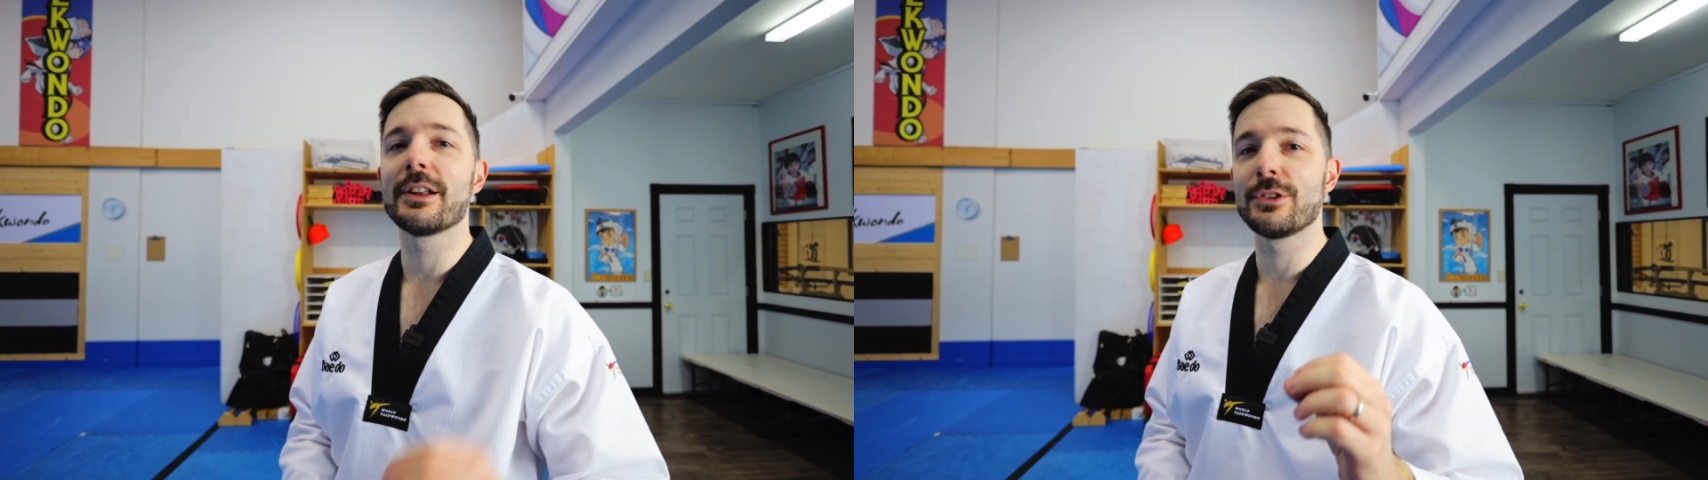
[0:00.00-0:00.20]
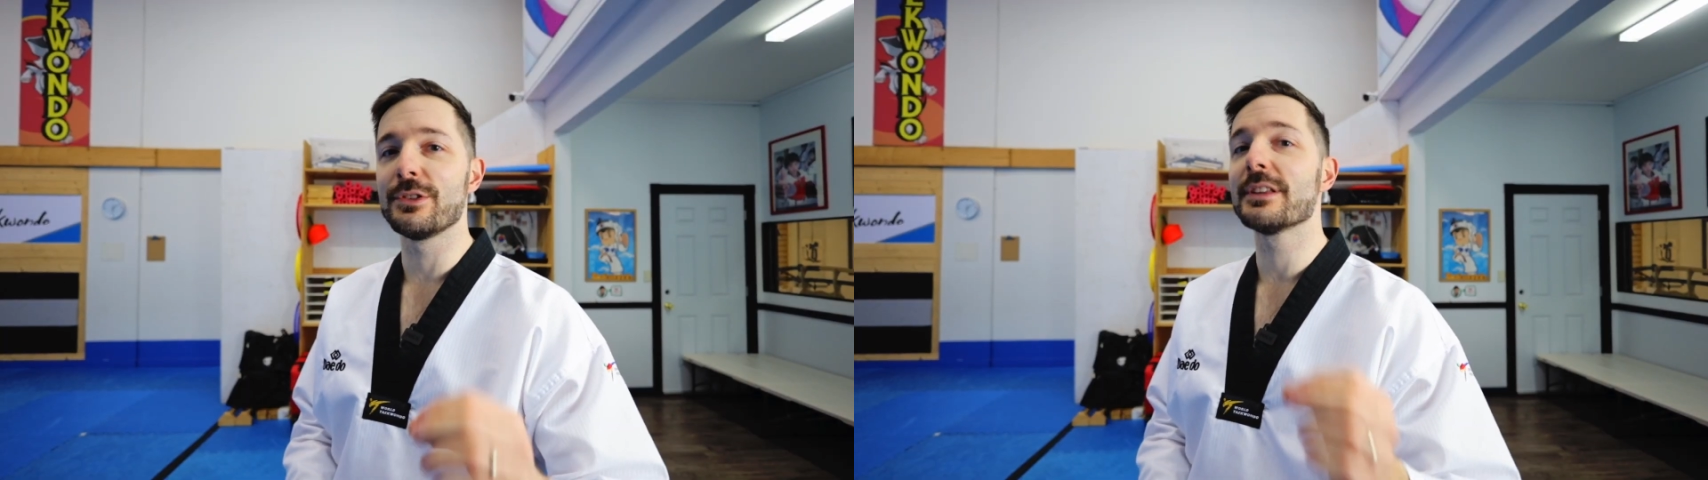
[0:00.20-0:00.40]

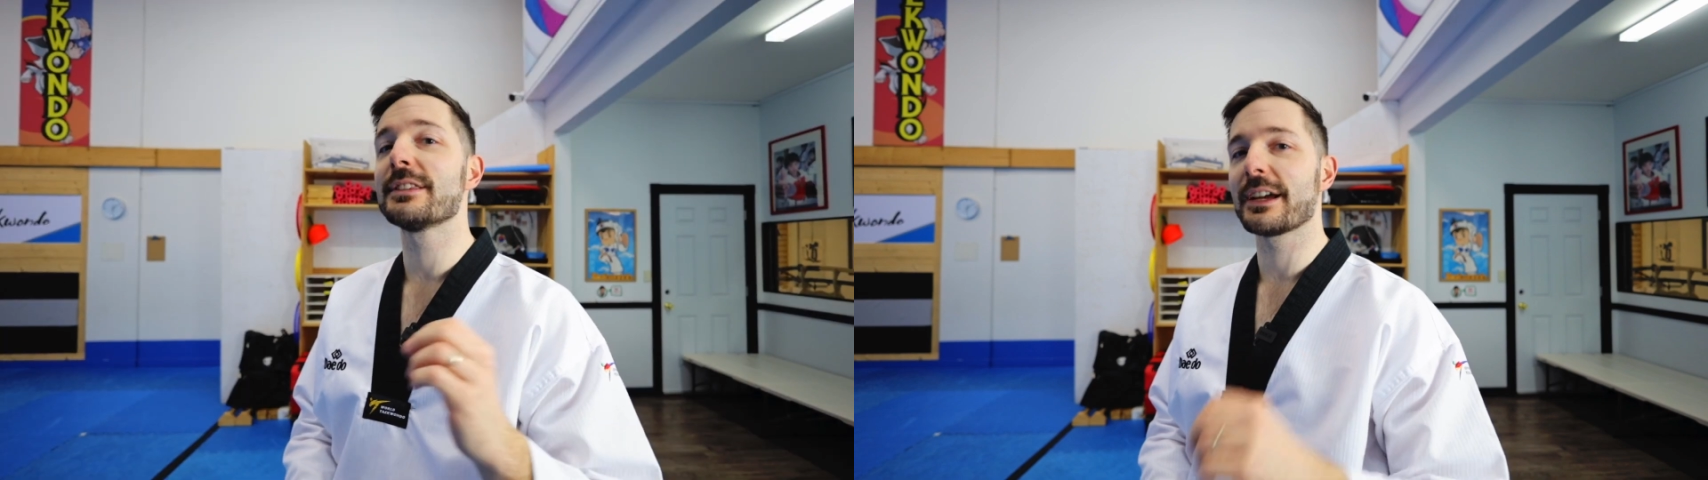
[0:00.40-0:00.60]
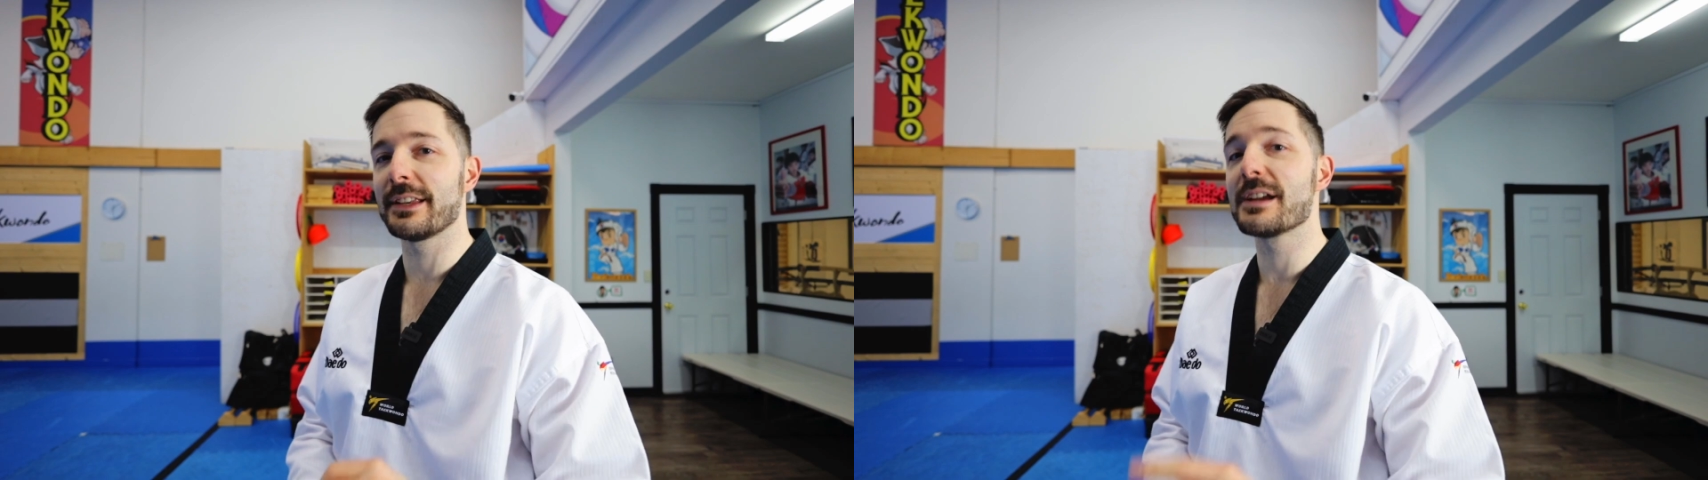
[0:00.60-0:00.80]
do this
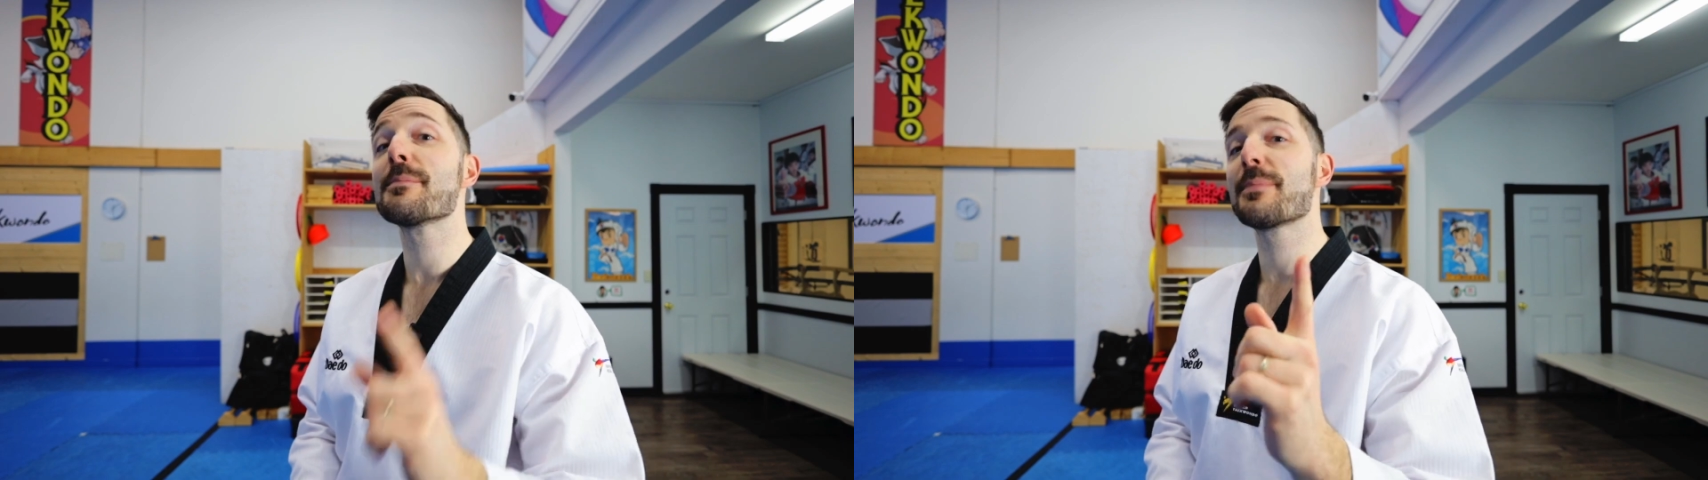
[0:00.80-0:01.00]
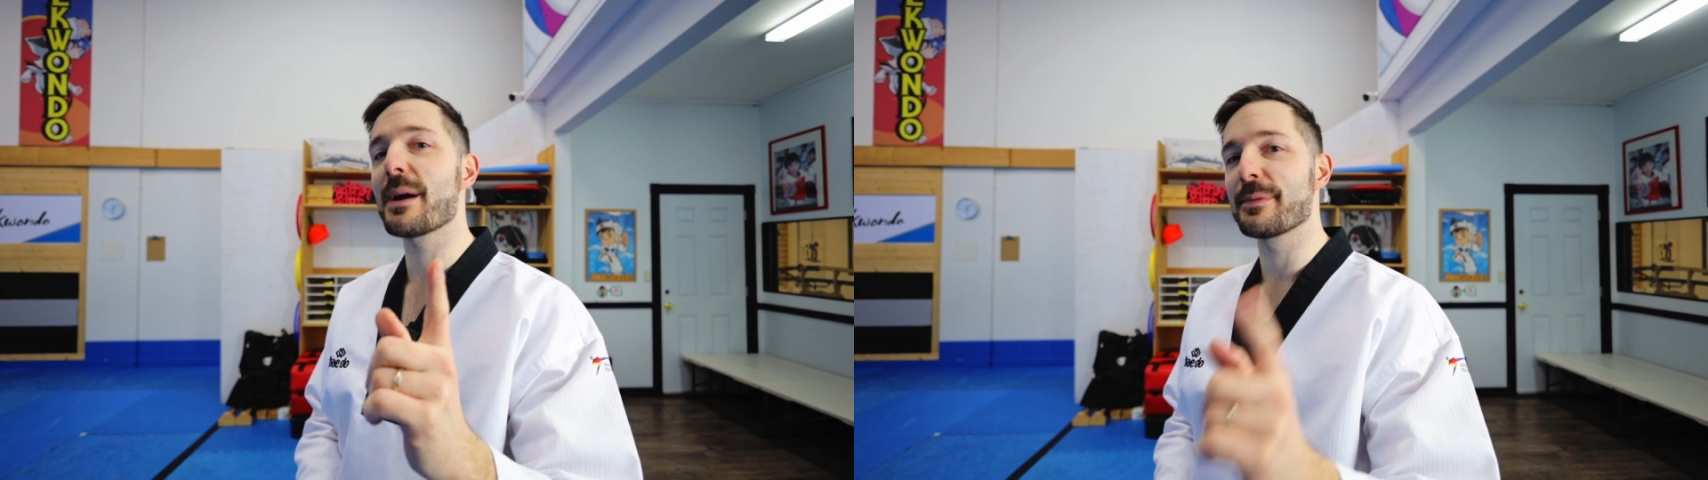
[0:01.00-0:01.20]
technique
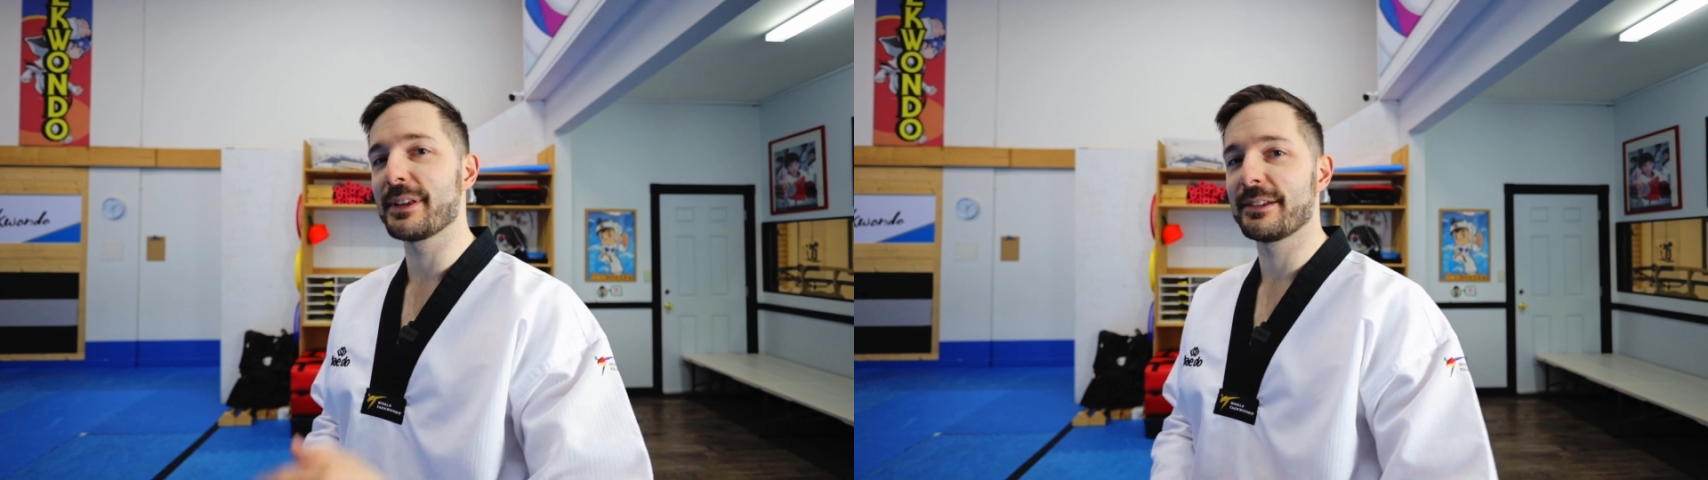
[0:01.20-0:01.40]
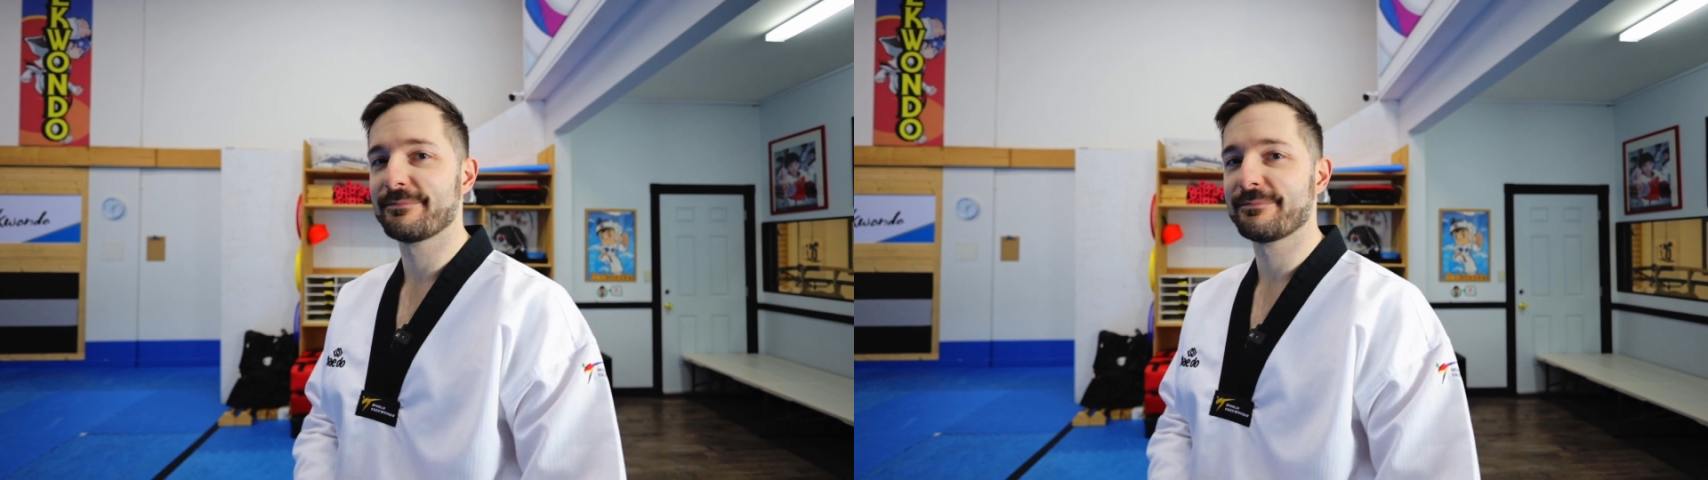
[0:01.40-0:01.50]
properly.